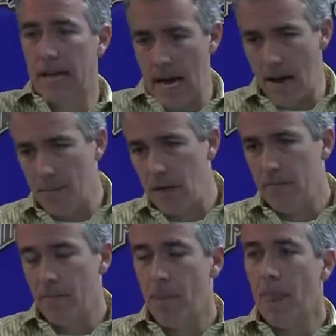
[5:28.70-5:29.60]
comma,
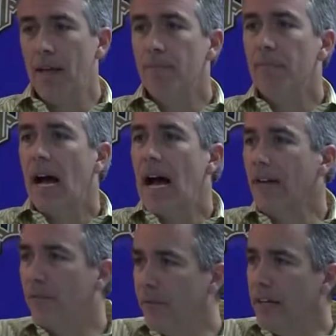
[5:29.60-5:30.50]

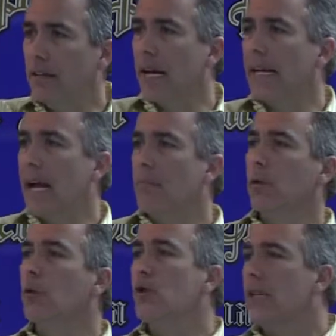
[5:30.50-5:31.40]
I feel like I'm
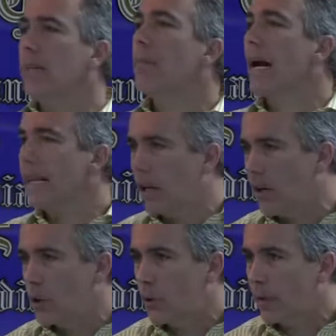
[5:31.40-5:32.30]
losing my
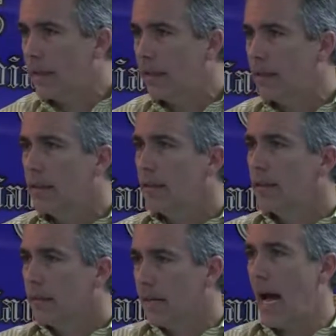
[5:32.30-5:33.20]
country,
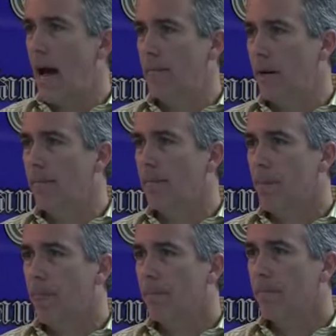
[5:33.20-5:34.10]
comma,
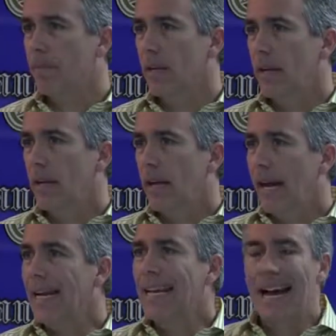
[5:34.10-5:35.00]

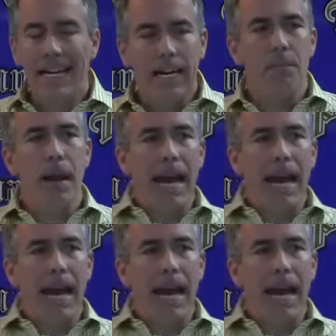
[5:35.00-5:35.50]
and I am